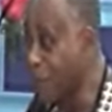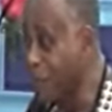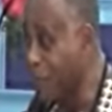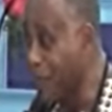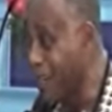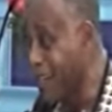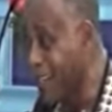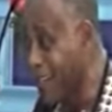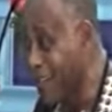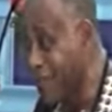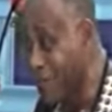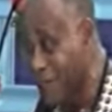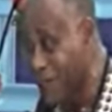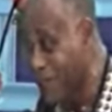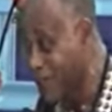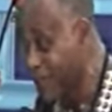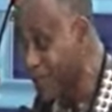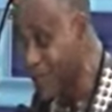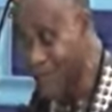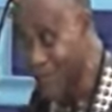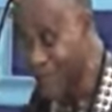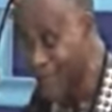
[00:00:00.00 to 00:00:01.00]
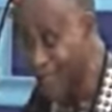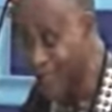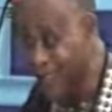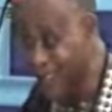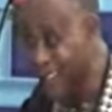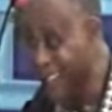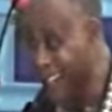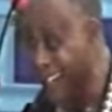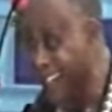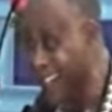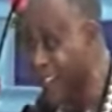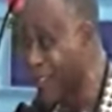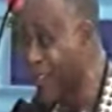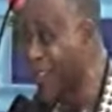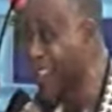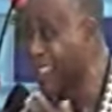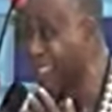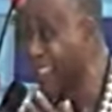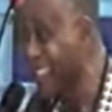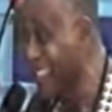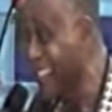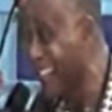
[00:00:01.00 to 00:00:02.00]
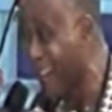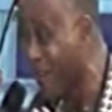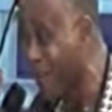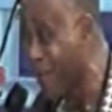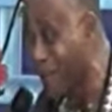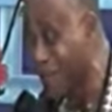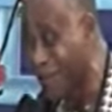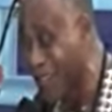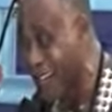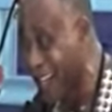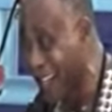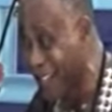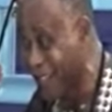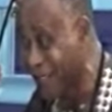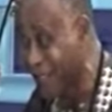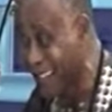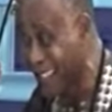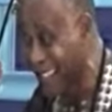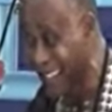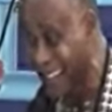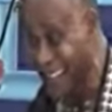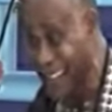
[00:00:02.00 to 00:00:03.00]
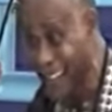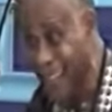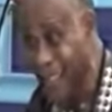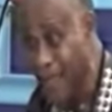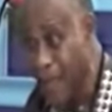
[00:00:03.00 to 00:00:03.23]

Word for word: believe in those things that we believed in.